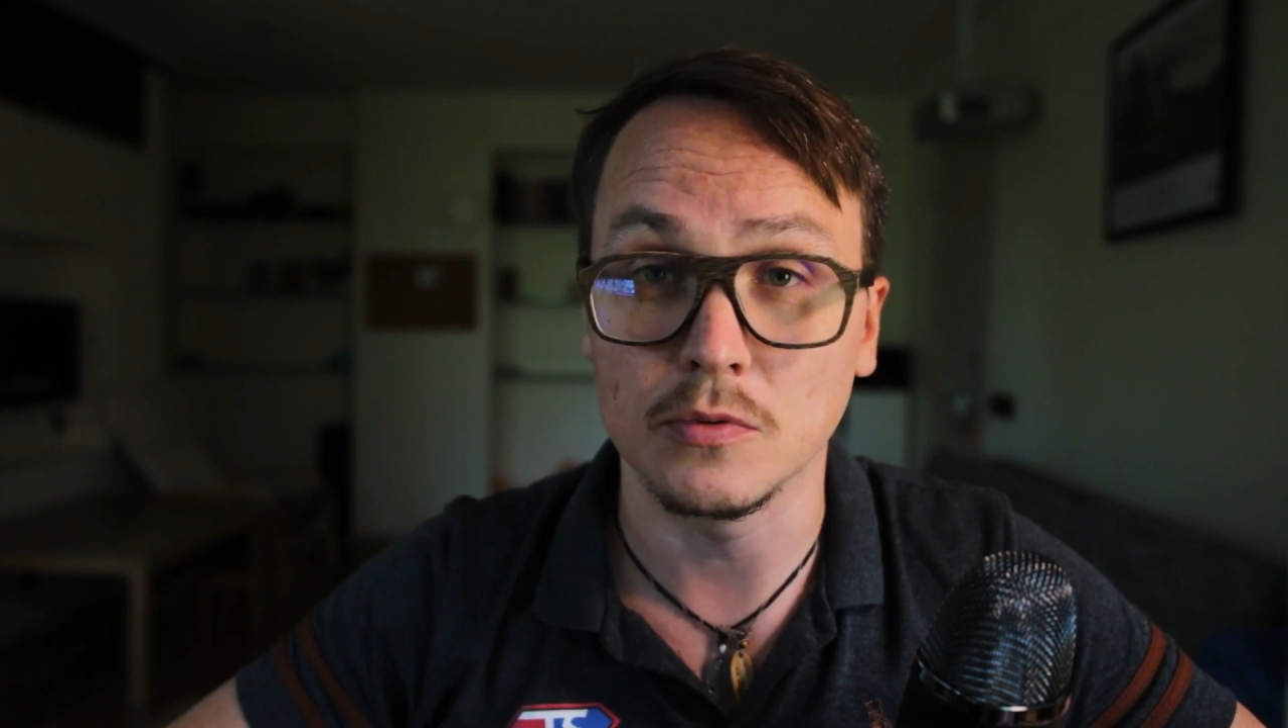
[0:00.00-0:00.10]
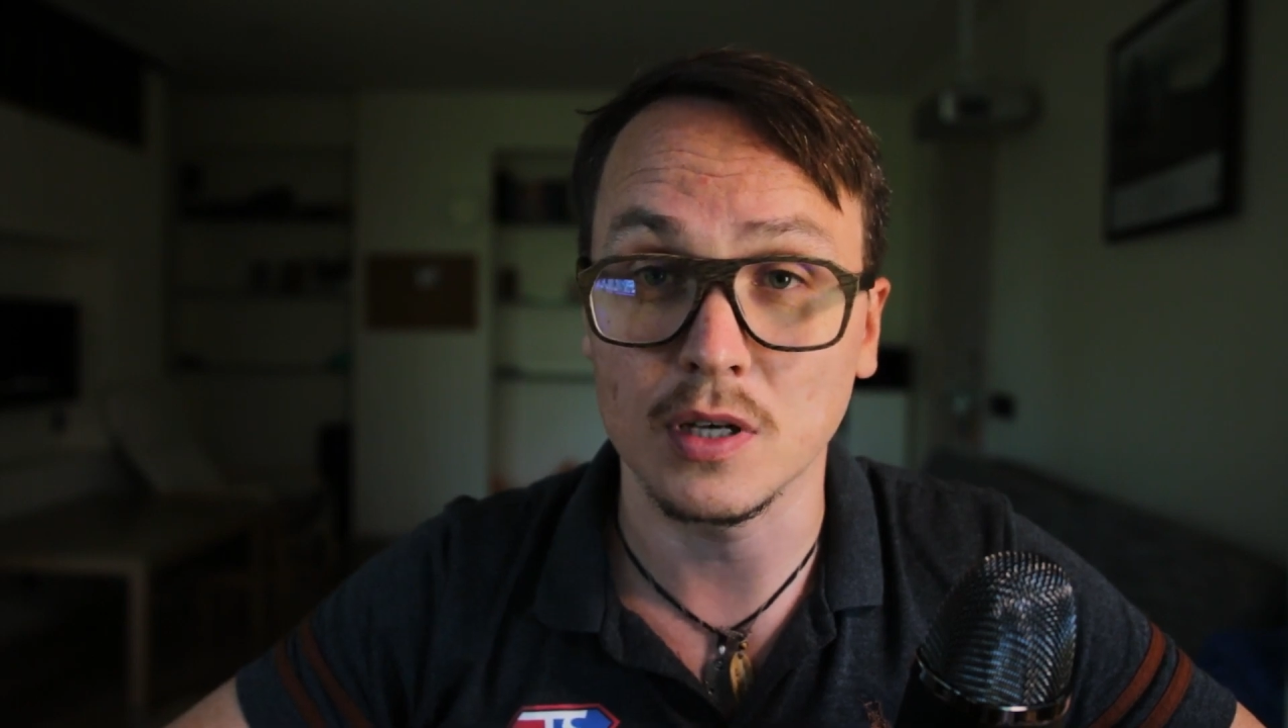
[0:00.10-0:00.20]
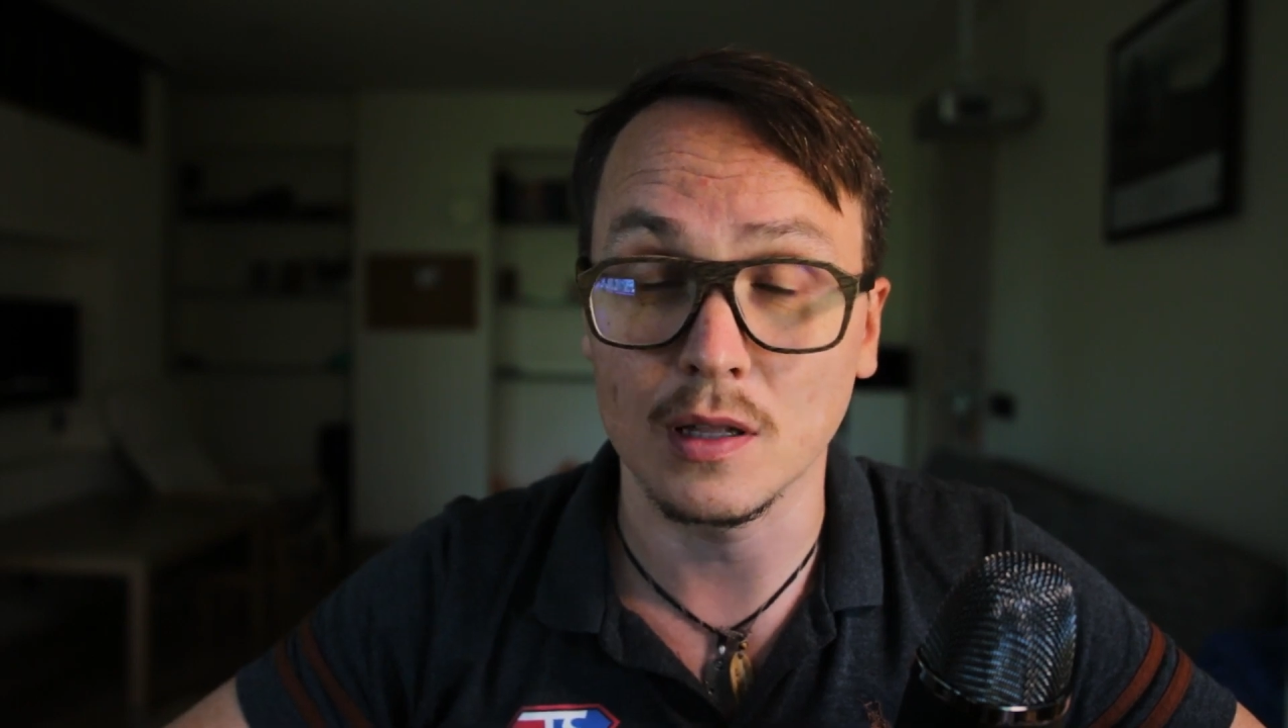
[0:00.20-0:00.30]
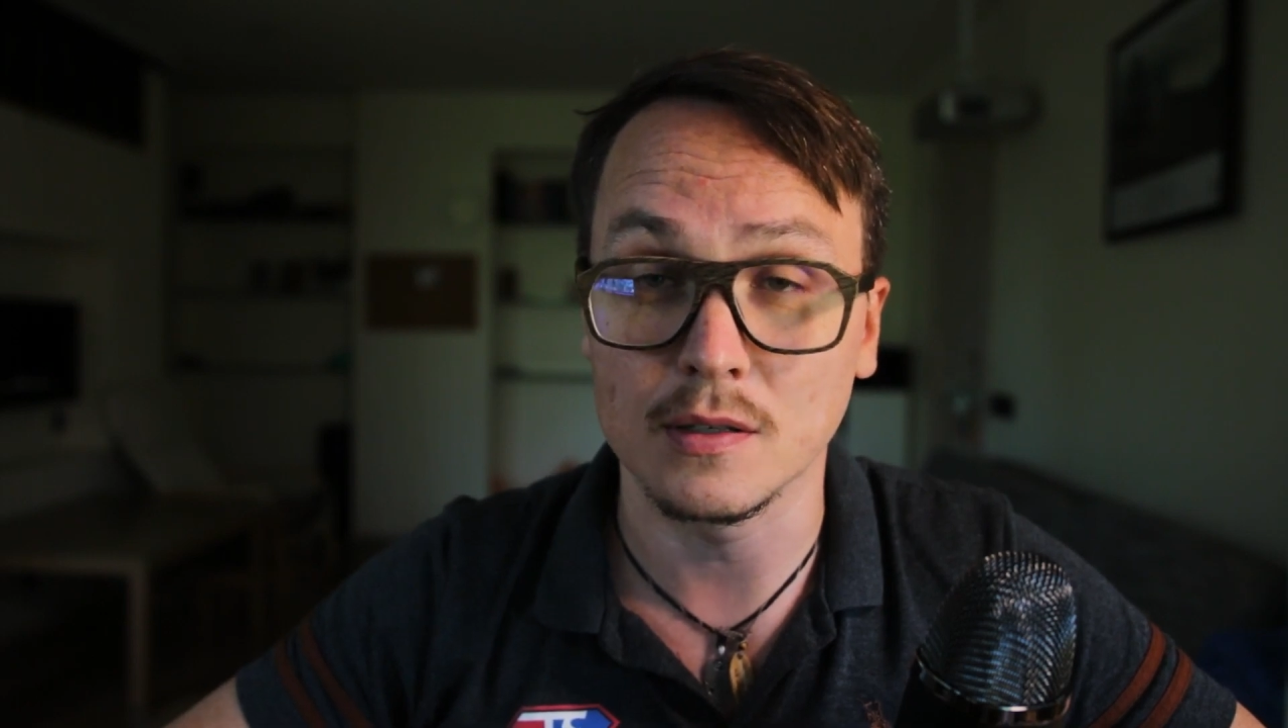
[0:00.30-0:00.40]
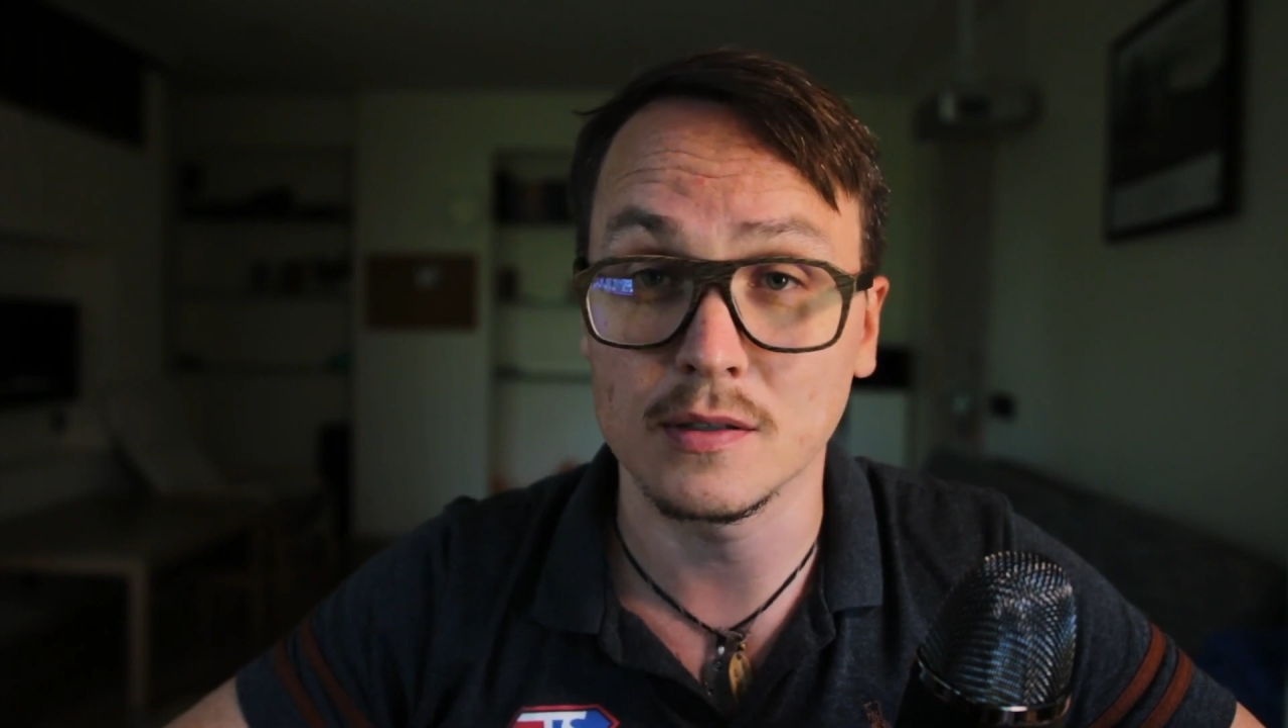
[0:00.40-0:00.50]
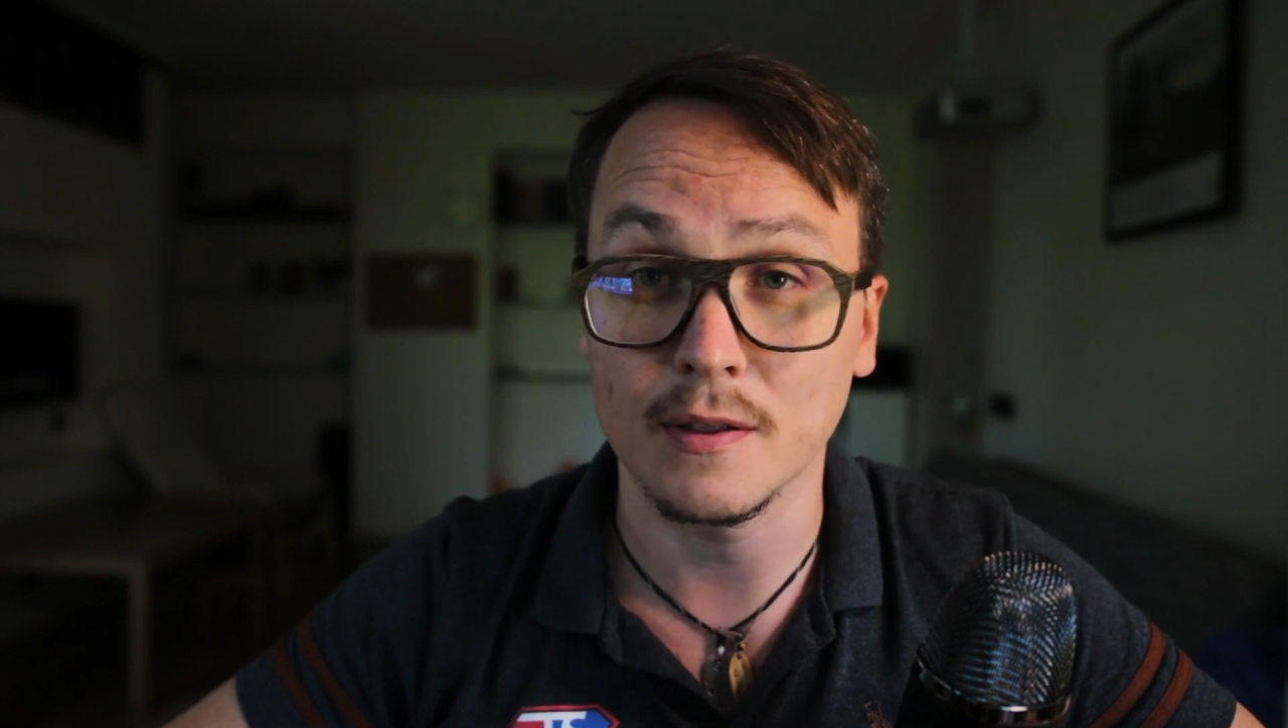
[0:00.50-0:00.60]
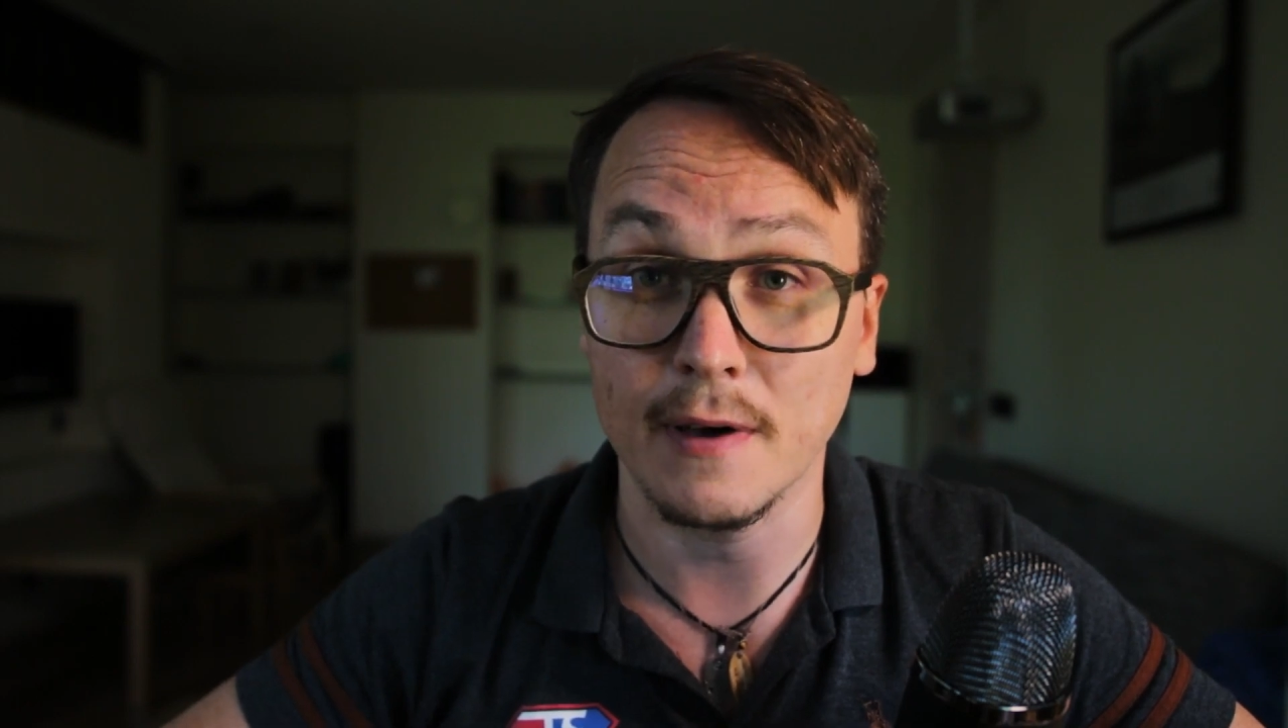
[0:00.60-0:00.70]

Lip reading: results the